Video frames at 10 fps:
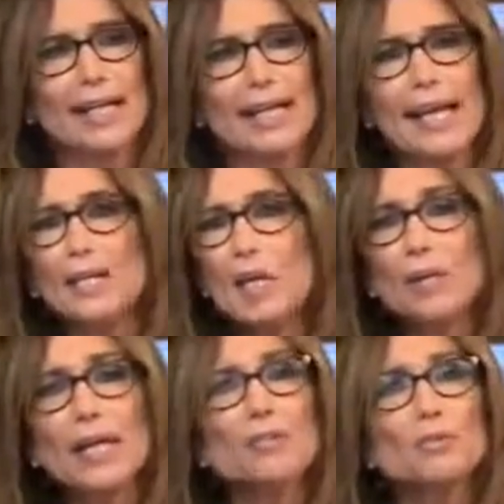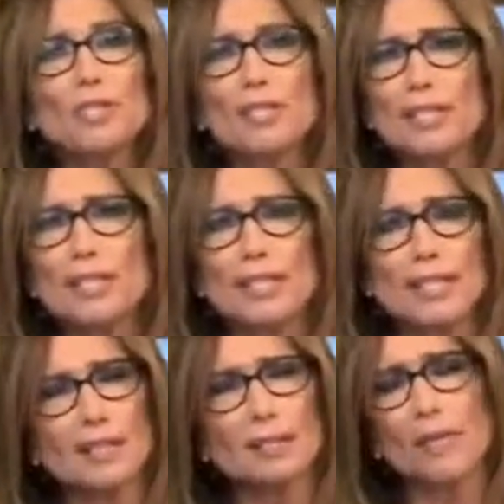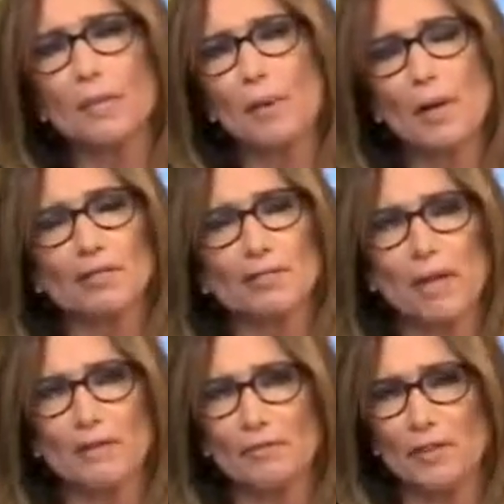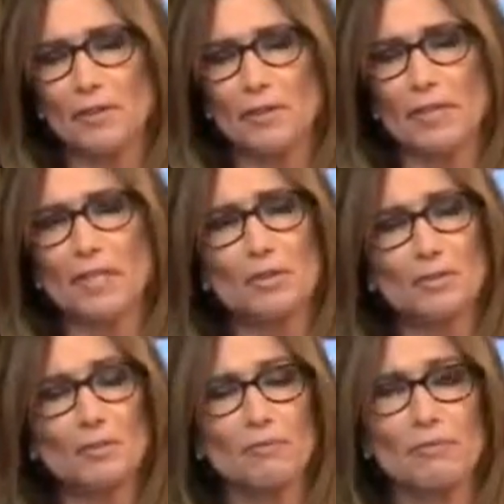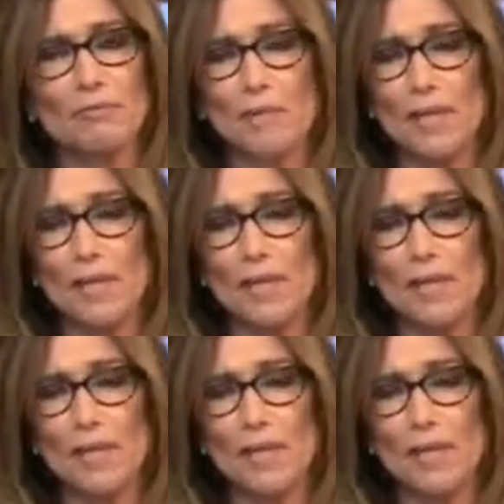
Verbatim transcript: He had no interest in steel being part of my future. His dream for